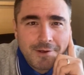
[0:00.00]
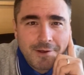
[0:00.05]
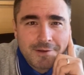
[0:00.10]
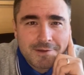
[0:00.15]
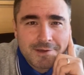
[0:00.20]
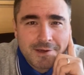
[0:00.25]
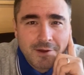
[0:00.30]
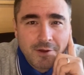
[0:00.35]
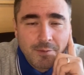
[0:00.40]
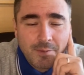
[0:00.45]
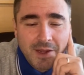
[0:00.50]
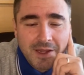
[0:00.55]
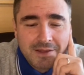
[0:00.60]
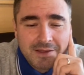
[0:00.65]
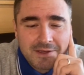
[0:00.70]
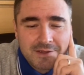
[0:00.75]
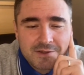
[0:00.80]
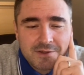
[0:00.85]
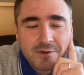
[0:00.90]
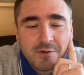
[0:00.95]
asking about
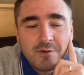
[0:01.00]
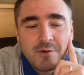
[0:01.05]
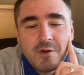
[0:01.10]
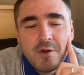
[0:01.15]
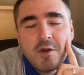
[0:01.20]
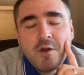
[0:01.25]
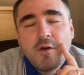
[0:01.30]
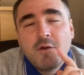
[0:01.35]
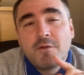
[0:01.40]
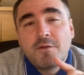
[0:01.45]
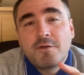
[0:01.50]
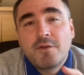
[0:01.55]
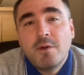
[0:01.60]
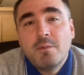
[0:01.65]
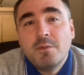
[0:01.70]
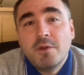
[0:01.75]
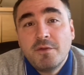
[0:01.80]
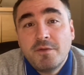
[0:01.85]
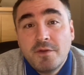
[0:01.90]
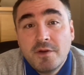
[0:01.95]
this so from
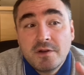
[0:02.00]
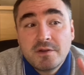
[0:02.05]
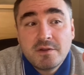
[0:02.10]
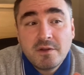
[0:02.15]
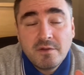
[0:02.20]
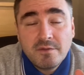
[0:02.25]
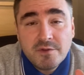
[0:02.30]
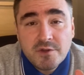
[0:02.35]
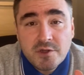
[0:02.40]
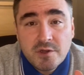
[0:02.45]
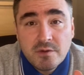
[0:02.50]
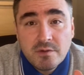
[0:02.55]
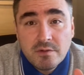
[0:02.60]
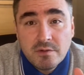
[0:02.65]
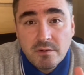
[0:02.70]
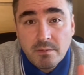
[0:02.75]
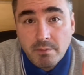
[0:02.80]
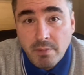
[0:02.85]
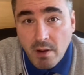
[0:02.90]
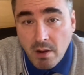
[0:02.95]
the 1st of
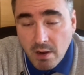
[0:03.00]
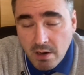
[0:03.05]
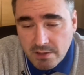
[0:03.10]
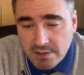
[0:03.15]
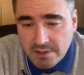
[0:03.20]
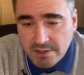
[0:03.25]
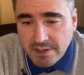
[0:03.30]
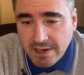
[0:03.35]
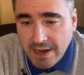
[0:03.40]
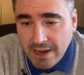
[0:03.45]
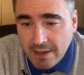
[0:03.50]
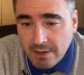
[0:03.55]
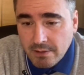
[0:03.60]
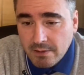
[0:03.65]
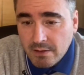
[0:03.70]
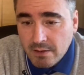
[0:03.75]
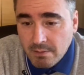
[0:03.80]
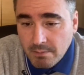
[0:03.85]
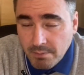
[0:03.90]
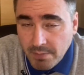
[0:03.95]
June bars
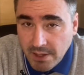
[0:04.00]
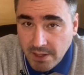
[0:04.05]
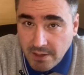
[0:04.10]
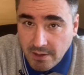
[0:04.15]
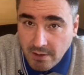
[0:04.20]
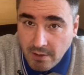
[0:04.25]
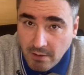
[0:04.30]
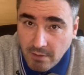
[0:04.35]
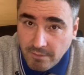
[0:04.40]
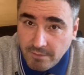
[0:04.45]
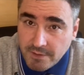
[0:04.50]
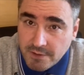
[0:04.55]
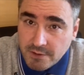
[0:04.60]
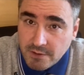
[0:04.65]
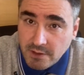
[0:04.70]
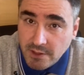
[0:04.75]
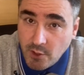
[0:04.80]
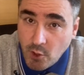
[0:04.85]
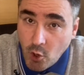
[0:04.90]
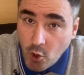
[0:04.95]
can be
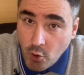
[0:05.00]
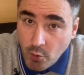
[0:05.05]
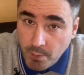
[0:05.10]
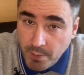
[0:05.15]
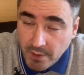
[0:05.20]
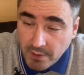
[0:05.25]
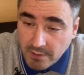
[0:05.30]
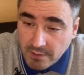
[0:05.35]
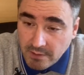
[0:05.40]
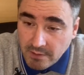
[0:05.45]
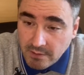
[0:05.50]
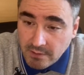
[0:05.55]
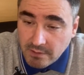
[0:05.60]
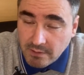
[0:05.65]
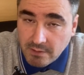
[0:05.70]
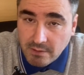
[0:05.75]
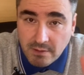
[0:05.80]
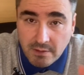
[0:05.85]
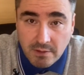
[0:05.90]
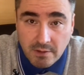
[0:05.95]
officially opened
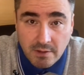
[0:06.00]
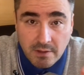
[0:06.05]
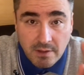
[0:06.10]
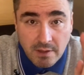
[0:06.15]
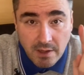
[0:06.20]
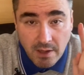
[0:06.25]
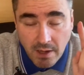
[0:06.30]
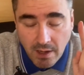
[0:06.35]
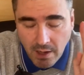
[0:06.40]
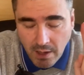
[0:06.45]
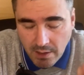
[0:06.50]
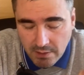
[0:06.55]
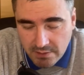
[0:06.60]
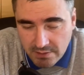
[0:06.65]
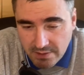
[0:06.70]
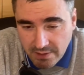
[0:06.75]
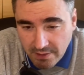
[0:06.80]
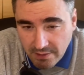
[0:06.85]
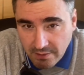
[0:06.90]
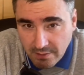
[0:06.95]
until